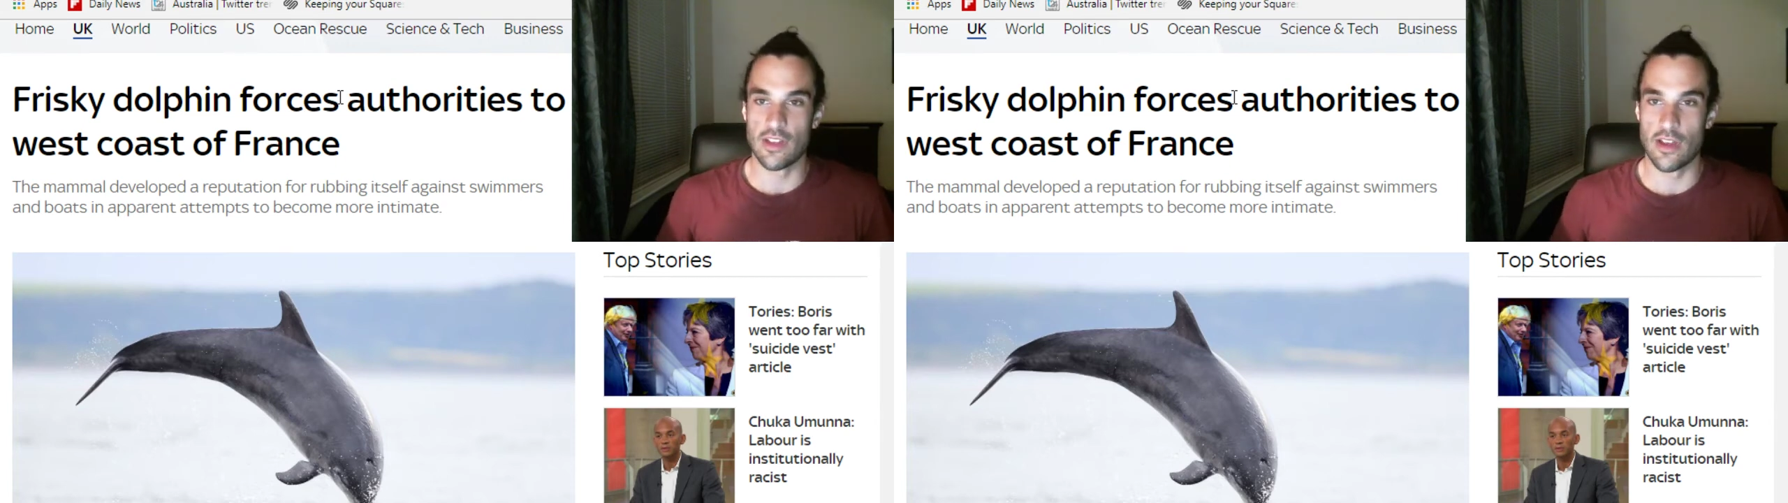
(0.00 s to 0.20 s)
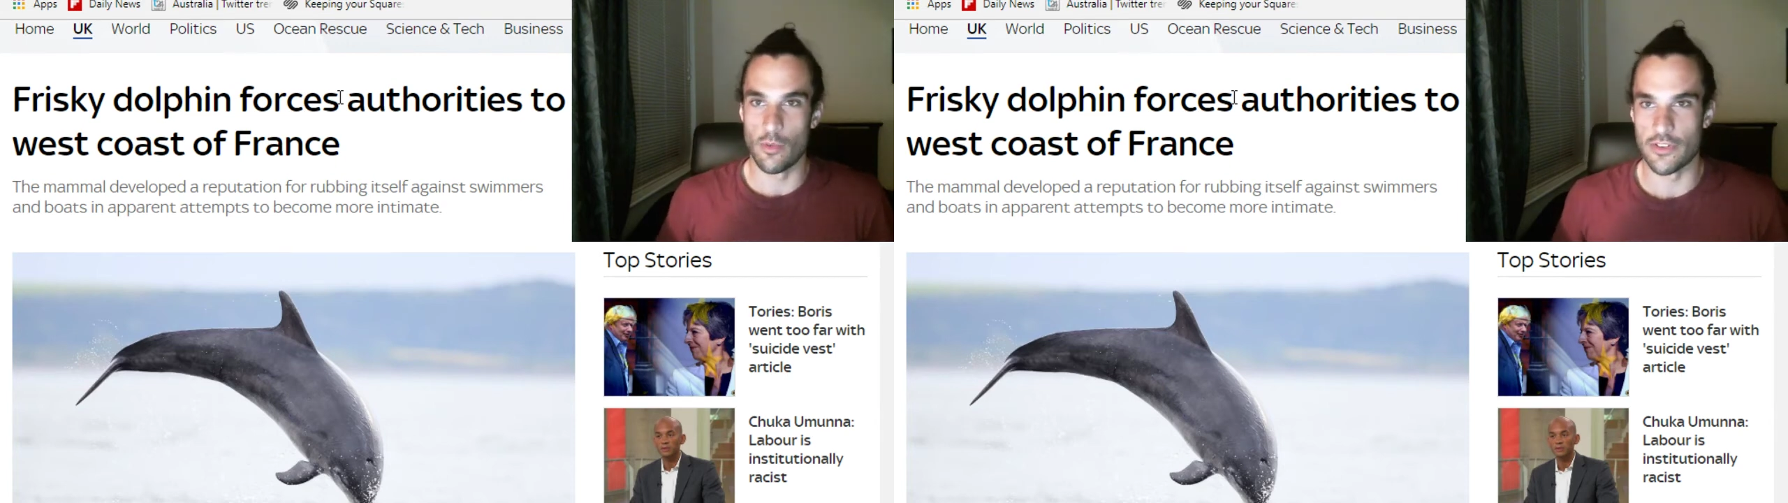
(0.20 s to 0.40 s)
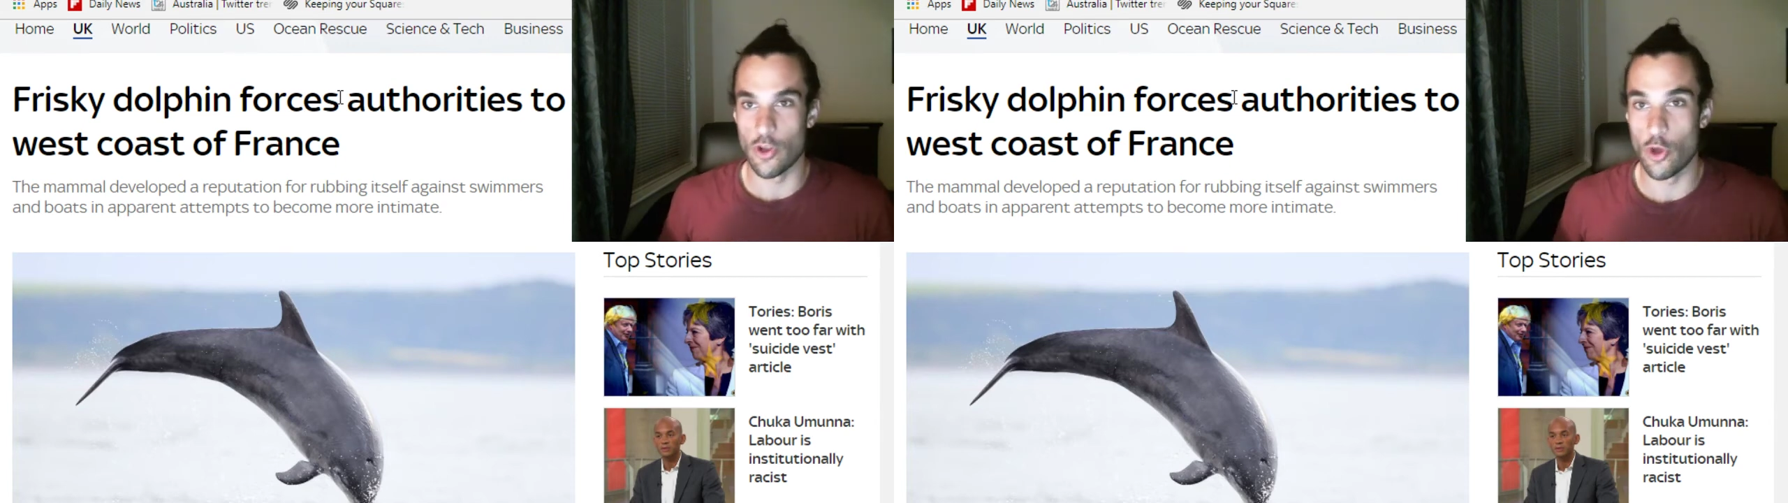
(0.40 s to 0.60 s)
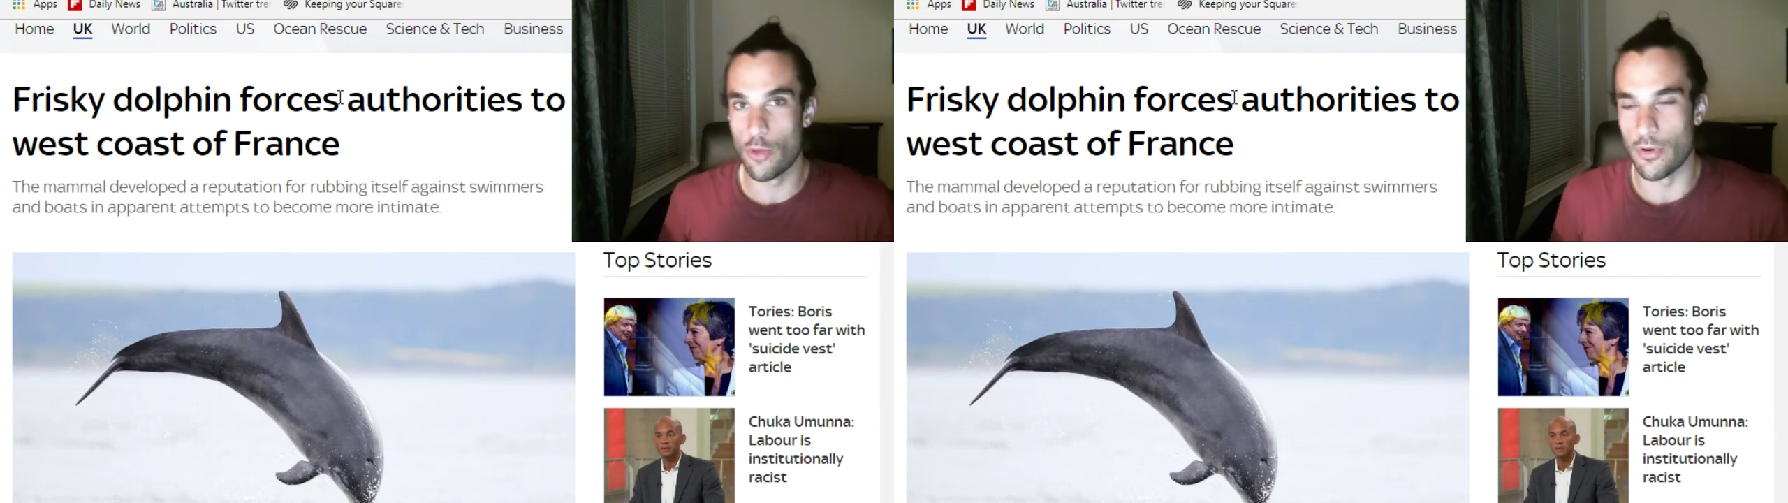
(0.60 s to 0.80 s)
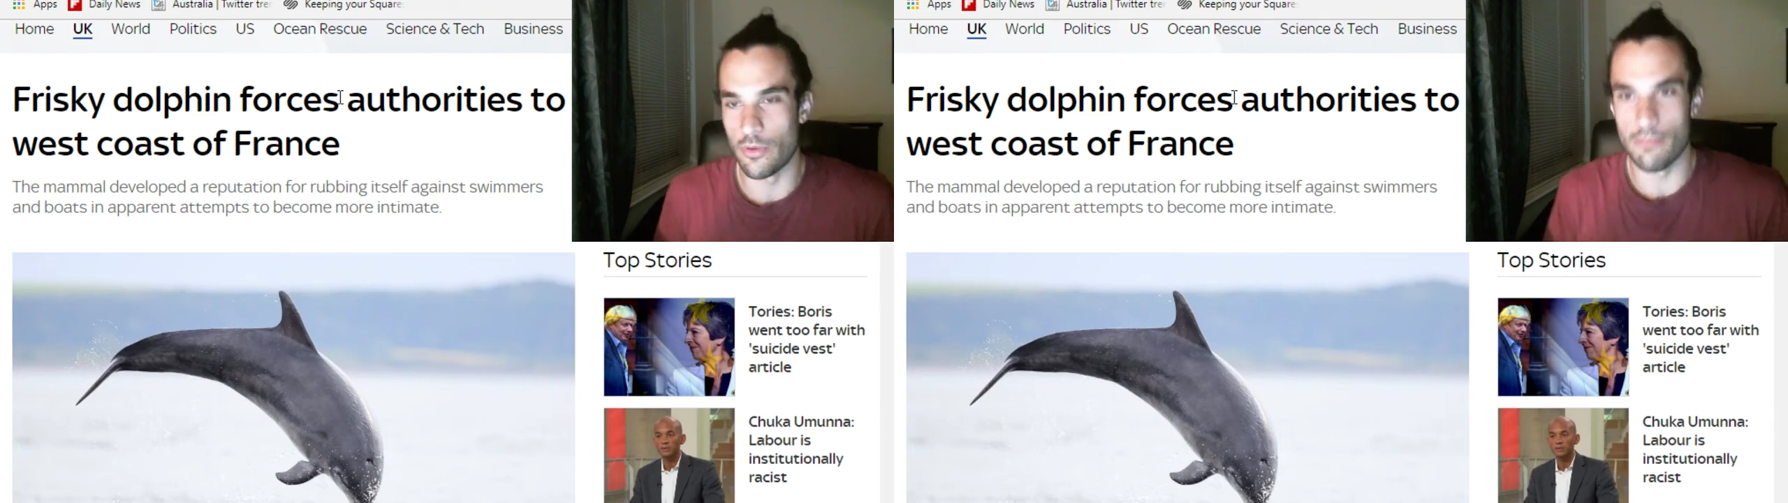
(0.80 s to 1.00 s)
an
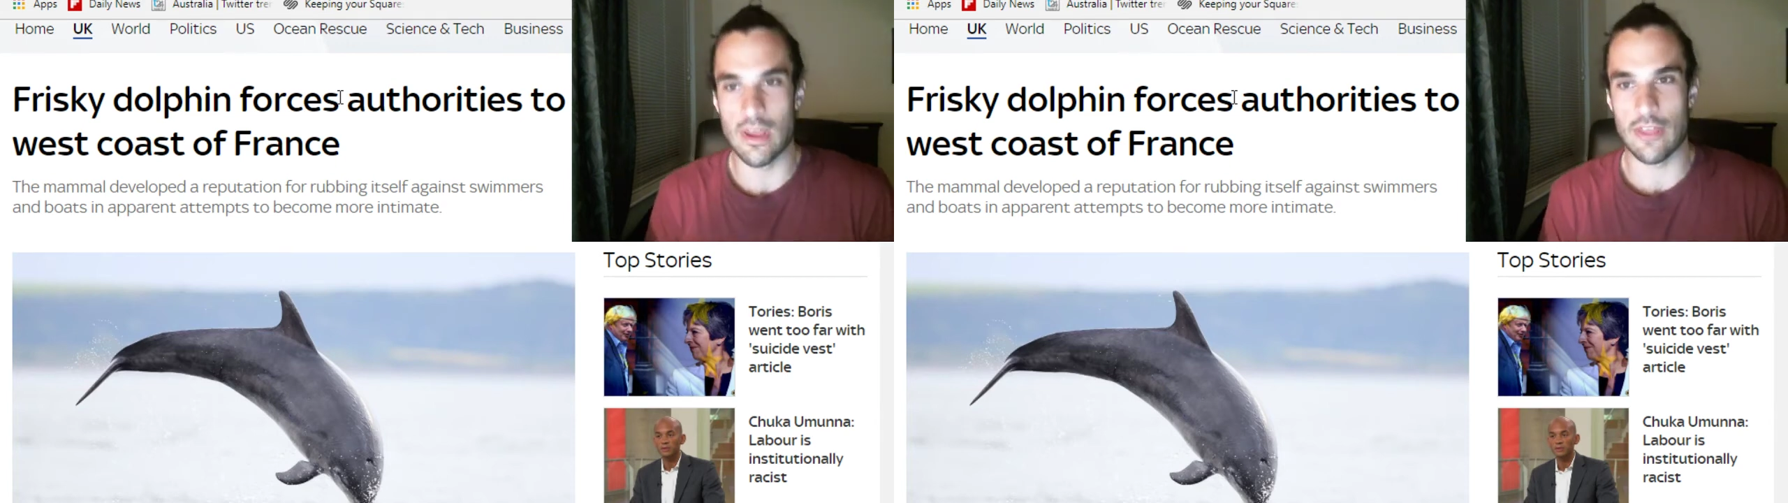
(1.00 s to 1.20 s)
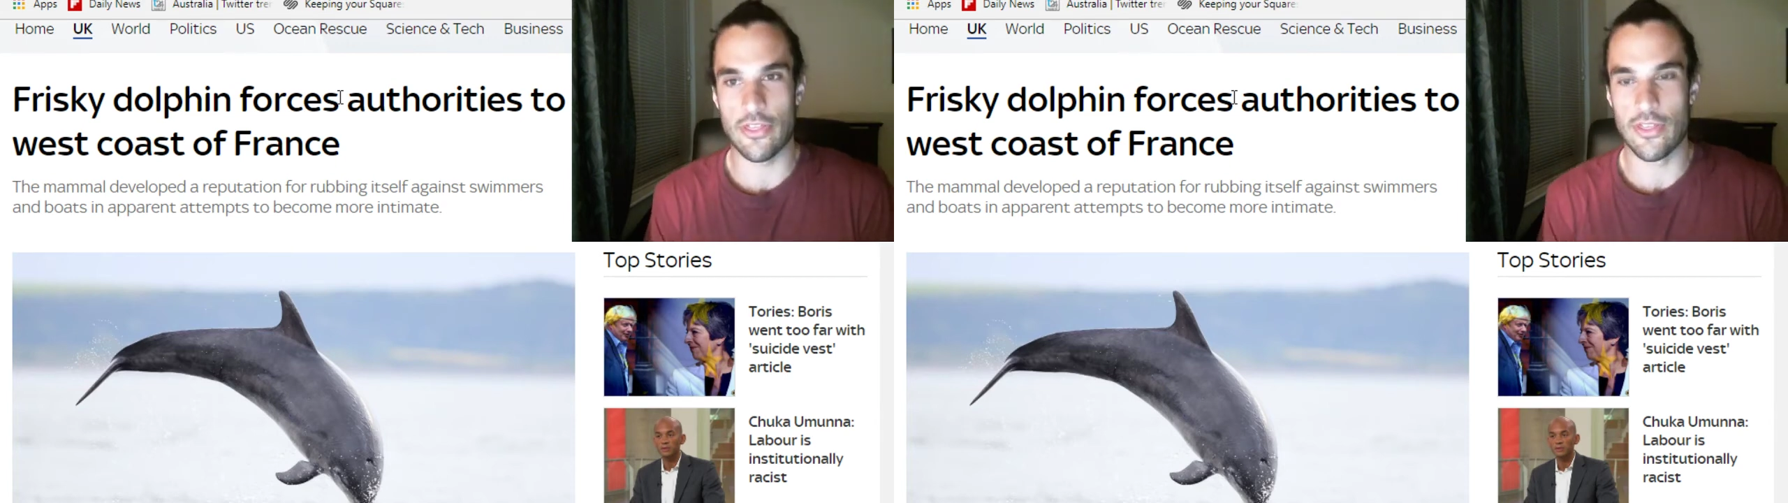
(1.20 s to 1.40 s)
urban myth.